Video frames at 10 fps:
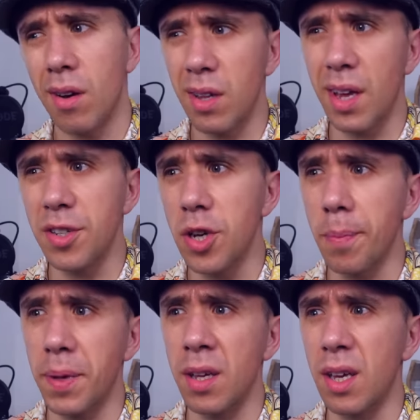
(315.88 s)
Online
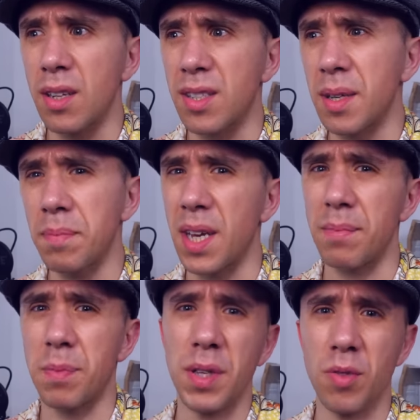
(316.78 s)
shopping can
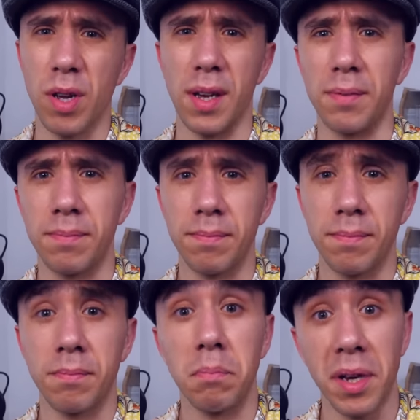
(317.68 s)
sometimes be tricky,
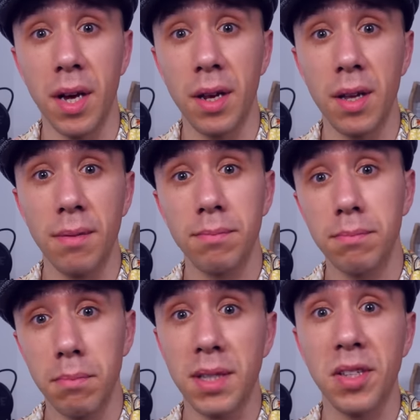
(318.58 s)
but Honey
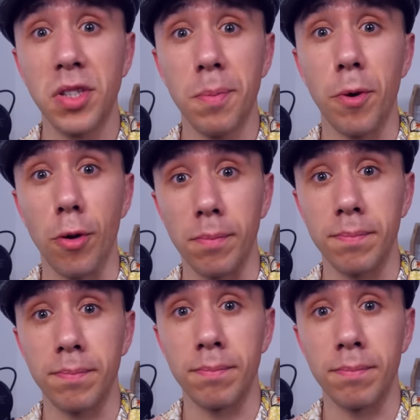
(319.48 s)
makes it cheaper.